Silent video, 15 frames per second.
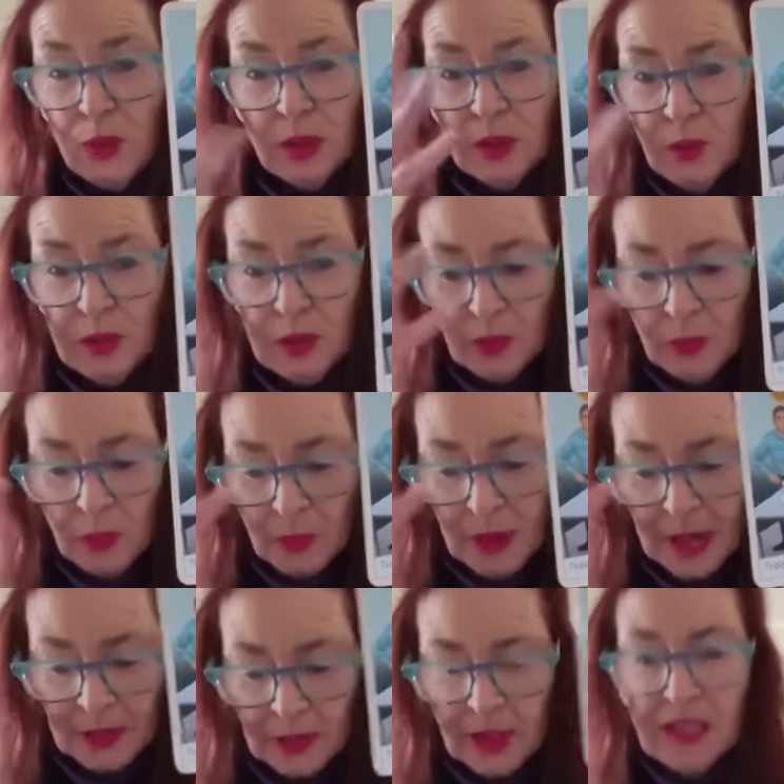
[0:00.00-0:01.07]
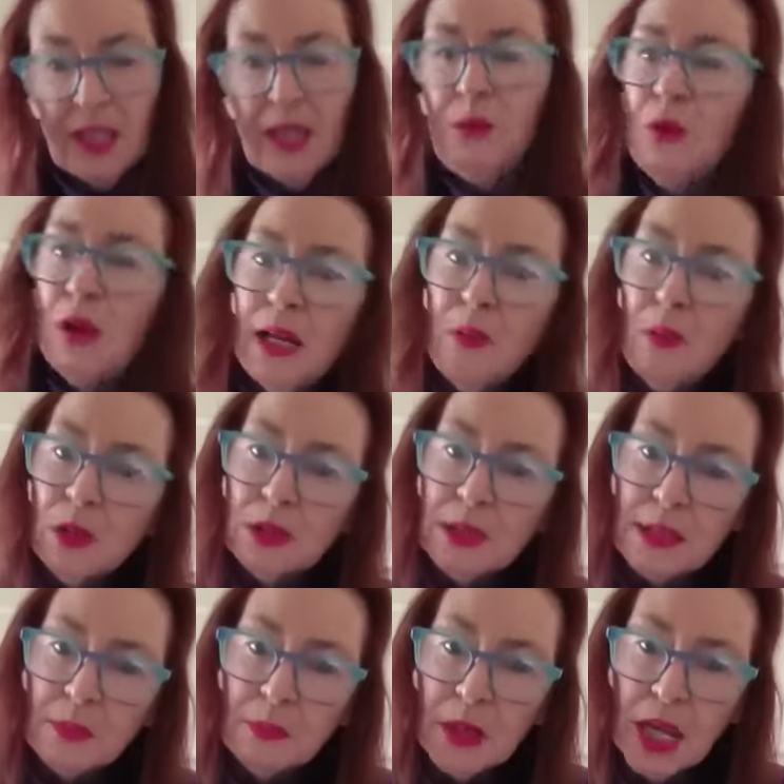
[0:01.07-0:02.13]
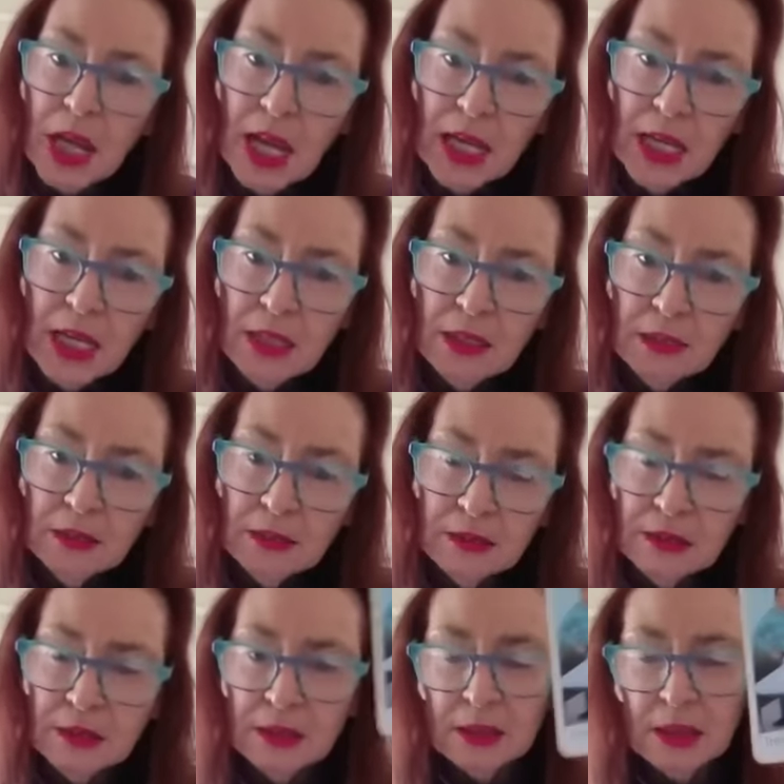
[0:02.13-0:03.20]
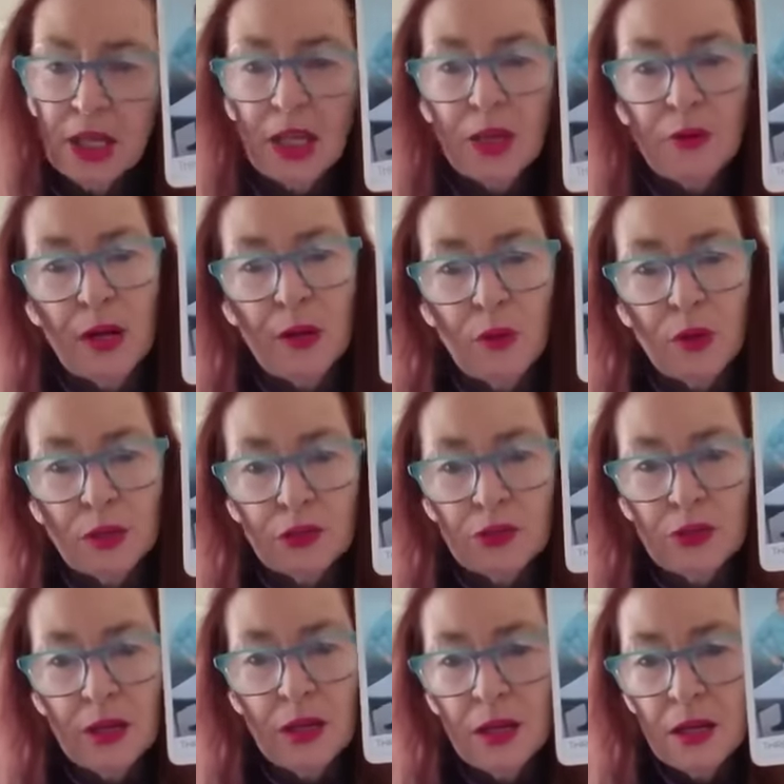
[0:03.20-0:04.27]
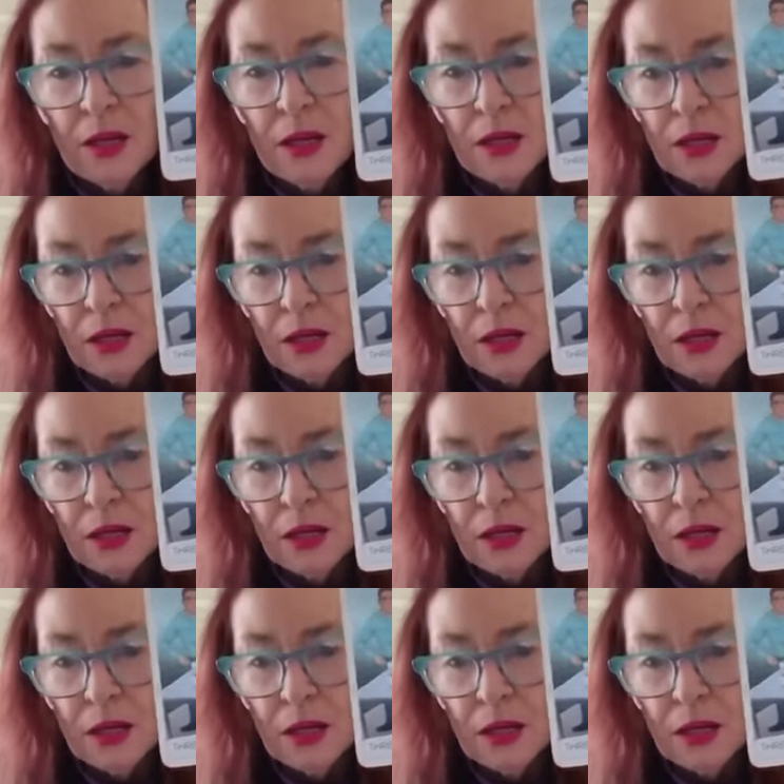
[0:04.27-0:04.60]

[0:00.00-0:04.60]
What do we do about this? He really wants the plane. He really wants it.